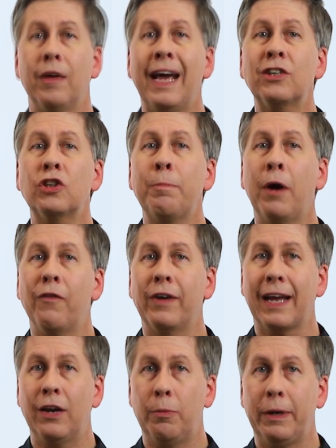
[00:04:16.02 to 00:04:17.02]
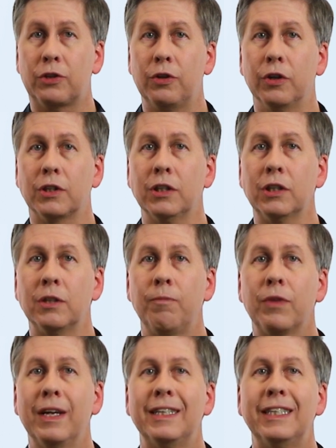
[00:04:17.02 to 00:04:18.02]
Extrapelvic endometriosis
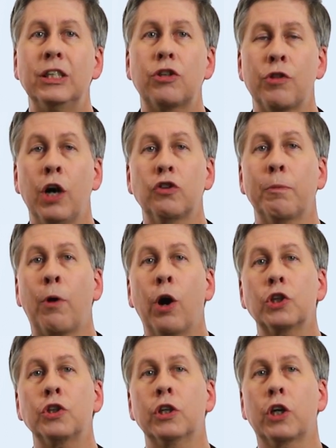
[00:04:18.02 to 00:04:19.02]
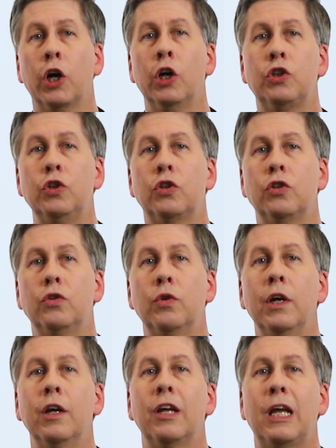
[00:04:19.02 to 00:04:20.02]
is thought to partially occur due to
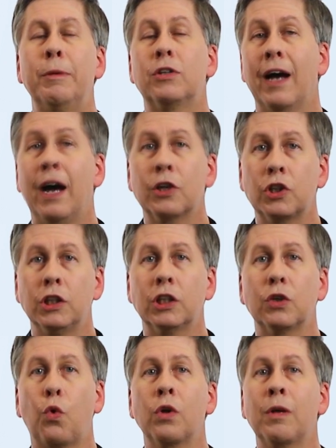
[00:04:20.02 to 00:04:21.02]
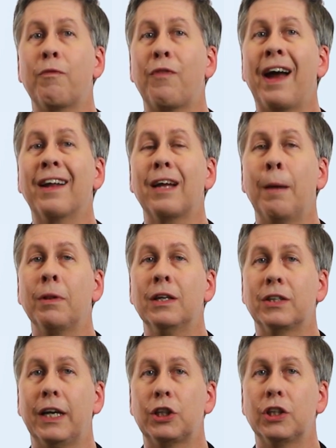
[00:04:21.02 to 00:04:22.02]
hematogenous or lymphatic
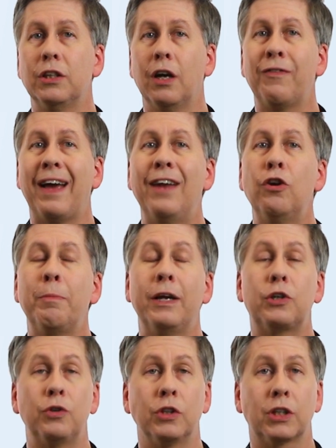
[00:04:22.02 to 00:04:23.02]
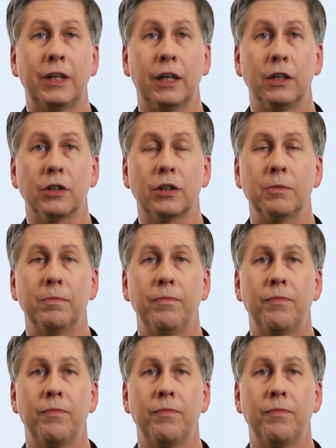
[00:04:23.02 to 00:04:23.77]
embolization of endometrial cells.